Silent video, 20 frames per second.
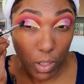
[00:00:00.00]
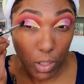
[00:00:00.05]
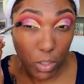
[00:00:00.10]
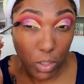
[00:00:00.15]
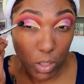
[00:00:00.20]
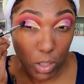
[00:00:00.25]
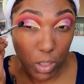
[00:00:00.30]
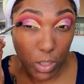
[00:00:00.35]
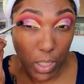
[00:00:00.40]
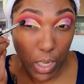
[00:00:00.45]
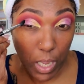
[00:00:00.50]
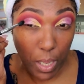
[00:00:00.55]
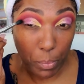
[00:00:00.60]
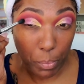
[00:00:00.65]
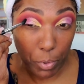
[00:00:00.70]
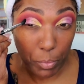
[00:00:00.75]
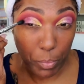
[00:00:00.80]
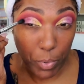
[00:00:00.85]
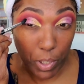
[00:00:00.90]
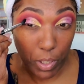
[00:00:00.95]
and just
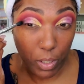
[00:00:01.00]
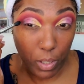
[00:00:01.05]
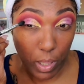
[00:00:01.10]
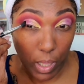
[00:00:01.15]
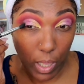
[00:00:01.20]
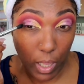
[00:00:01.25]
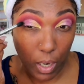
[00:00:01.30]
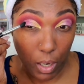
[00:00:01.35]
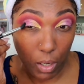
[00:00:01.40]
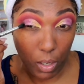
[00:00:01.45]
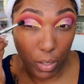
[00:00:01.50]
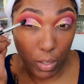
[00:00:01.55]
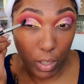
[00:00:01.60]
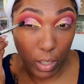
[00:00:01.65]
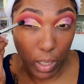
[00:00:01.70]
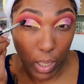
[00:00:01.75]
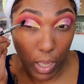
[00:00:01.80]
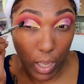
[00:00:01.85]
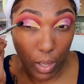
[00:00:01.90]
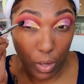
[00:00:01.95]
tap a bit of that on
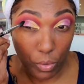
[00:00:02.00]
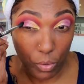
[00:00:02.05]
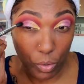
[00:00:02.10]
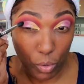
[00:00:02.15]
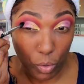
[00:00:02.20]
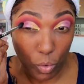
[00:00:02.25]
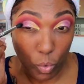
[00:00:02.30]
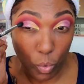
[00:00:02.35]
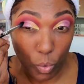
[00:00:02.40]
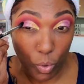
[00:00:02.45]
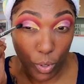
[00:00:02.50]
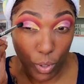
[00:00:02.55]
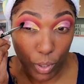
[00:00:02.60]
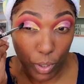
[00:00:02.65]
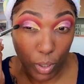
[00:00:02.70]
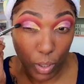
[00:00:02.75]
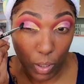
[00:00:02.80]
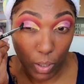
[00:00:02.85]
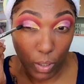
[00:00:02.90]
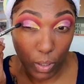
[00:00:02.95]
the outer
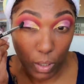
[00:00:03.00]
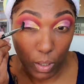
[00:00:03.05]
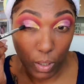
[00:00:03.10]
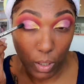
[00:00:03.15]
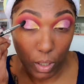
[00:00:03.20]
corner.